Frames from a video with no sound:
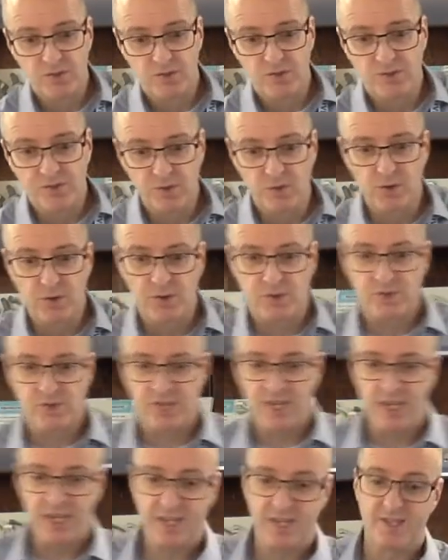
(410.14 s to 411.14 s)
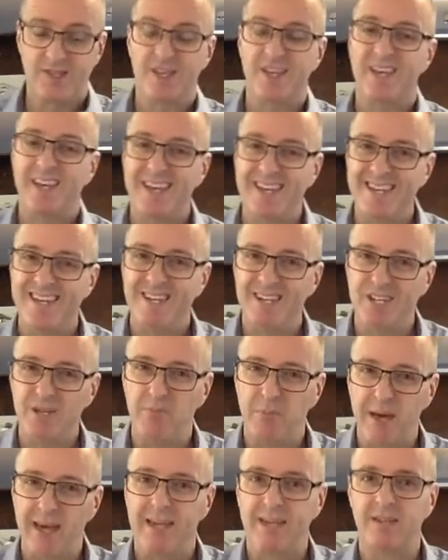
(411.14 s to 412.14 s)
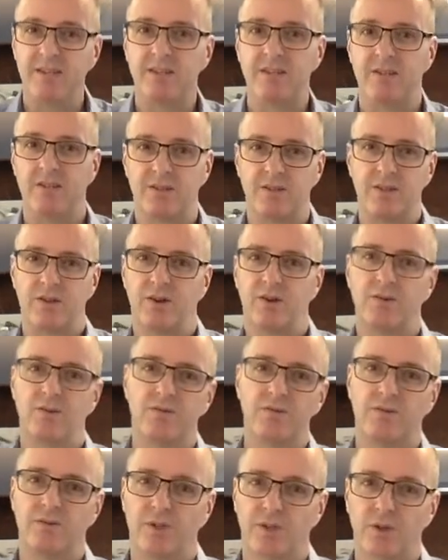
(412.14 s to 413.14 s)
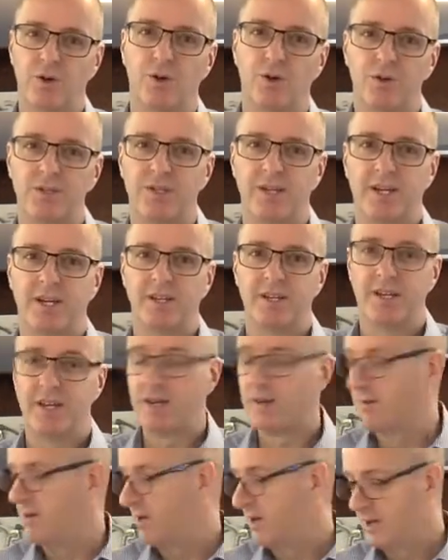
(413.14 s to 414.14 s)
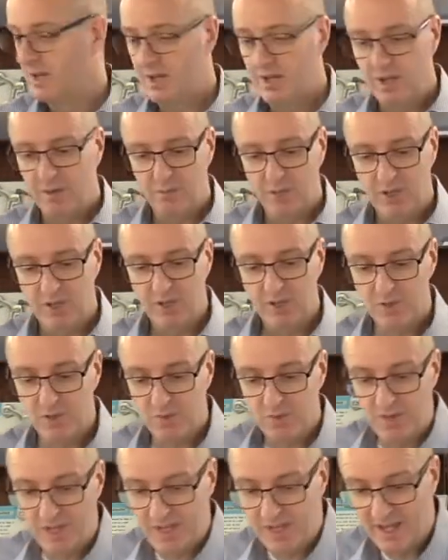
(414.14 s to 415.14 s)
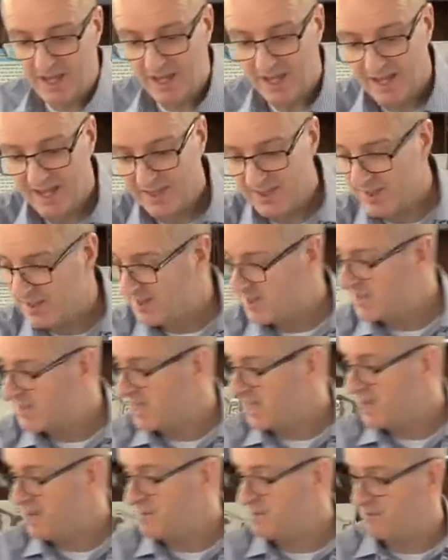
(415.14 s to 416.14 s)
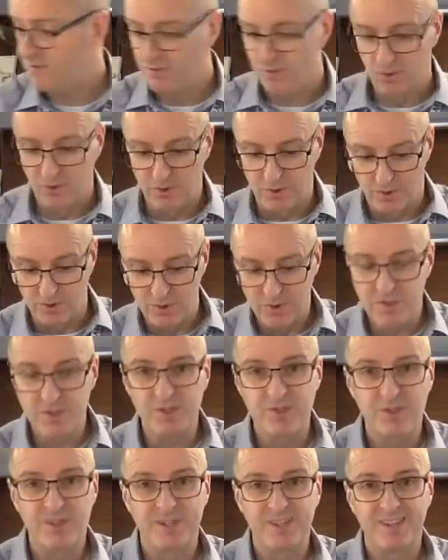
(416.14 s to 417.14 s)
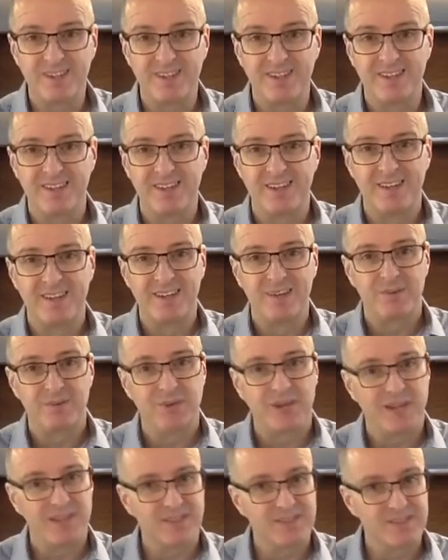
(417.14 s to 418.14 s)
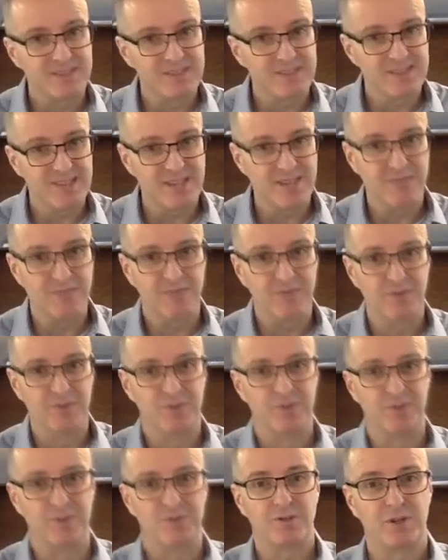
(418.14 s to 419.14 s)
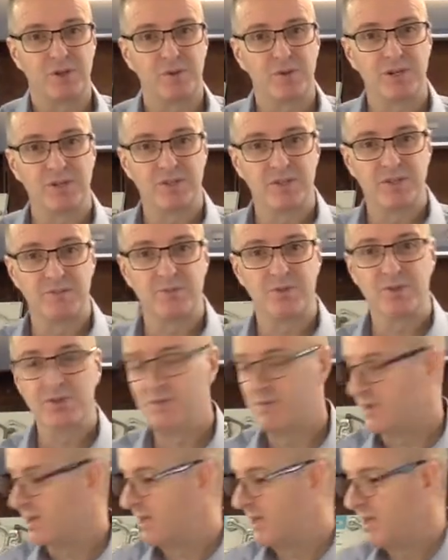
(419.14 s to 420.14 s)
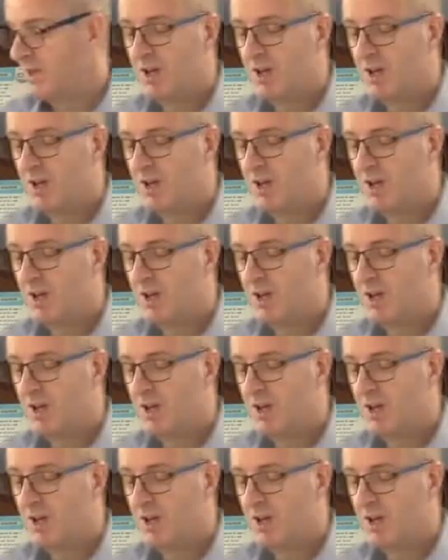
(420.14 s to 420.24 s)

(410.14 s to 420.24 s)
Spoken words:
force is independent of the contact area because we had the same force required to move it